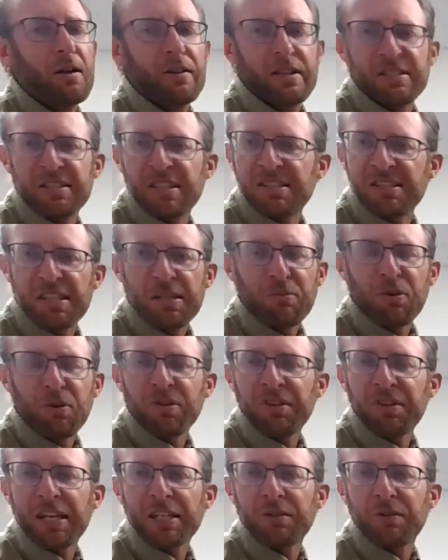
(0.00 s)
It's a similar
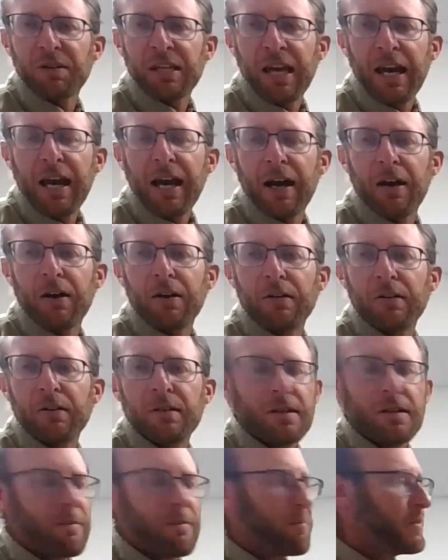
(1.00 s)
thing to a cow.
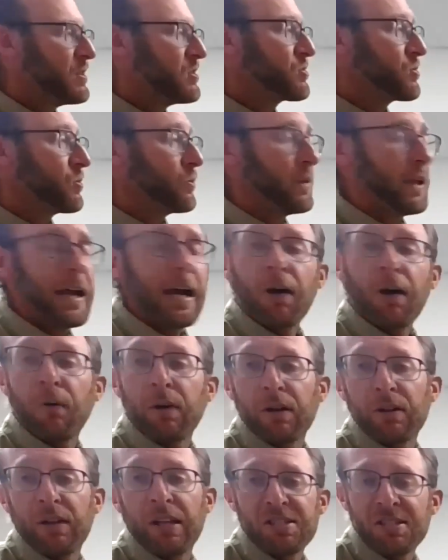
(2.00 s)
So now
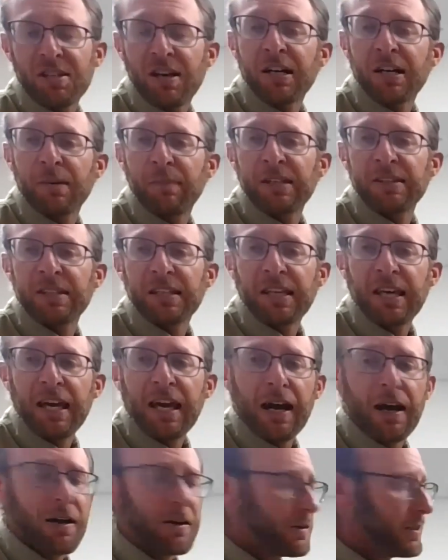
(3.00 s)
let's talk about the
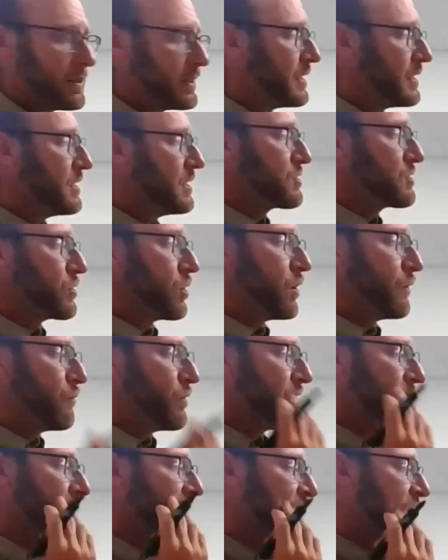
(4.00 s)
cow. So if
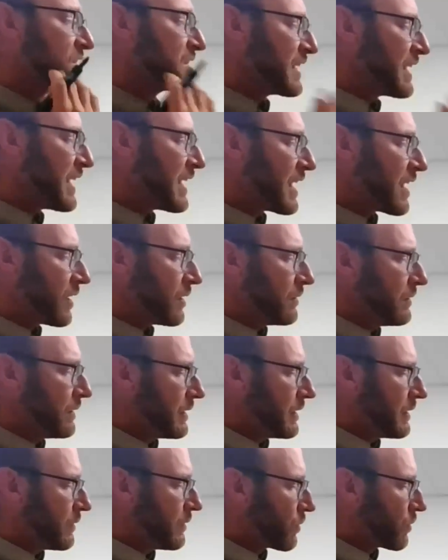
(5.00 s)
we've got this cow,
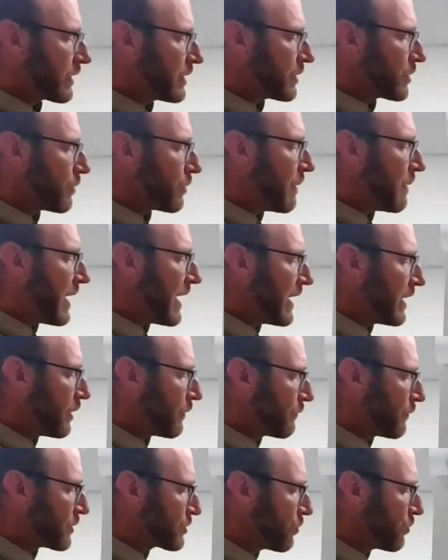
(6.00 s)
we're going to go buy her
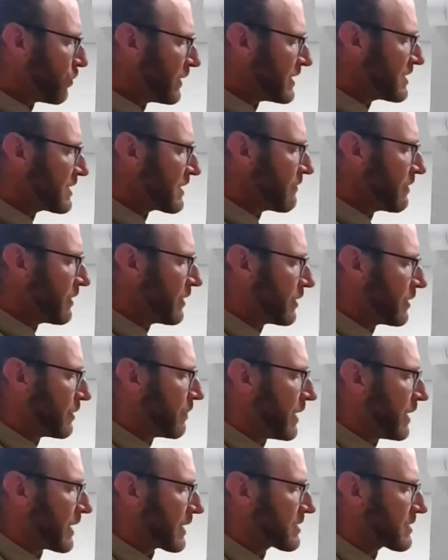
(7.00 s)
for $2,700.
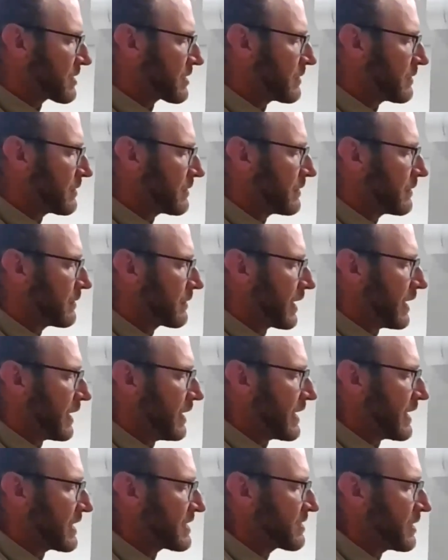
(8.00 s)
Okay,
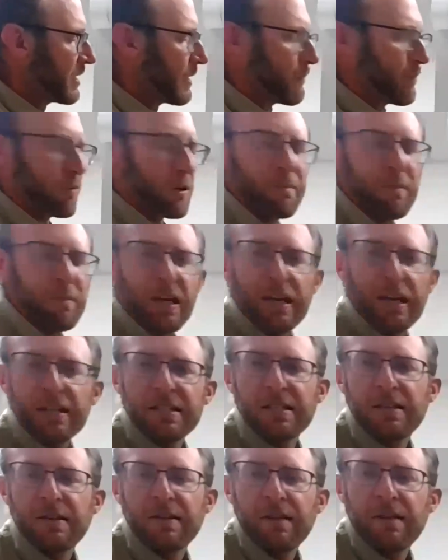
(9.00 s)
that's the number we
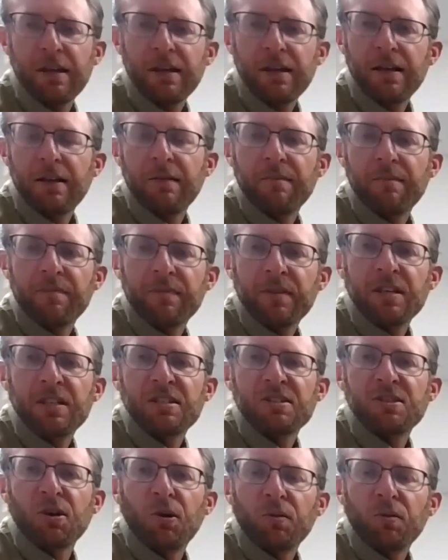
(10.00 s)
picked.
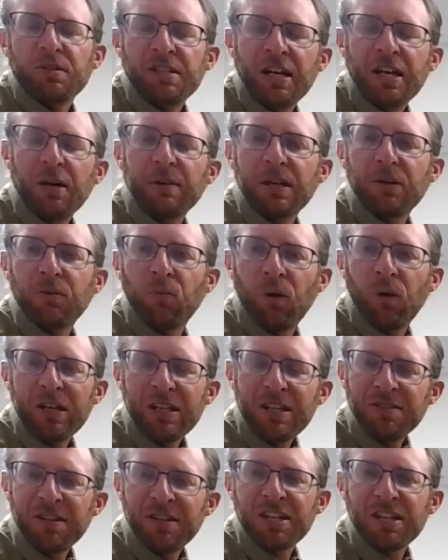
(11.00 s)
So tell me, what do
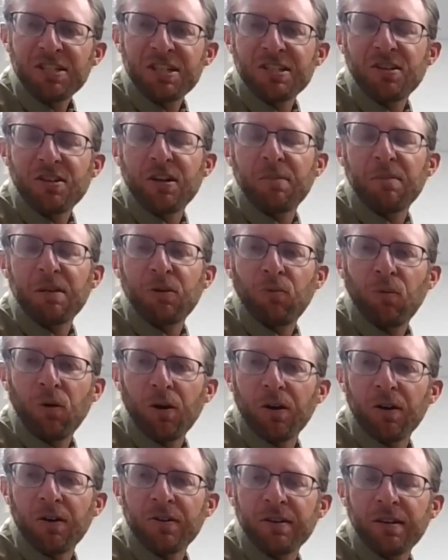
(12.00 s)
you think she's going to be
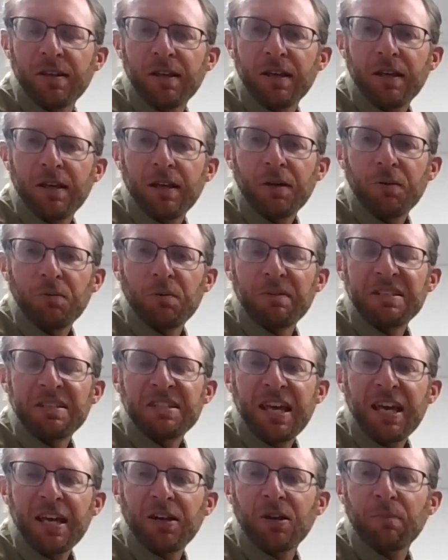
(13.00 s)
worth when we
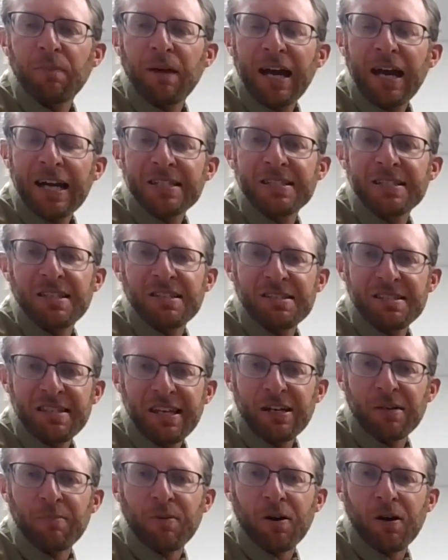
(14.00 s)
take her back to the
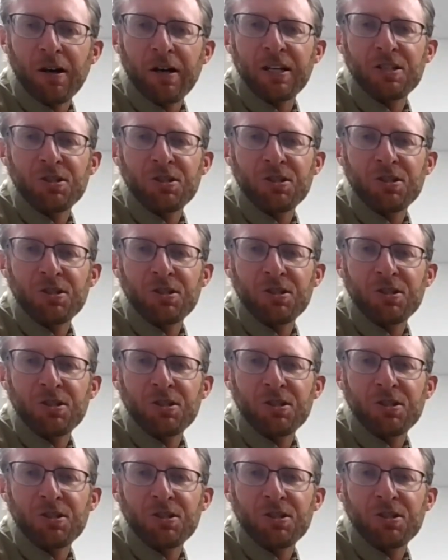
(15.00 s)
sale barn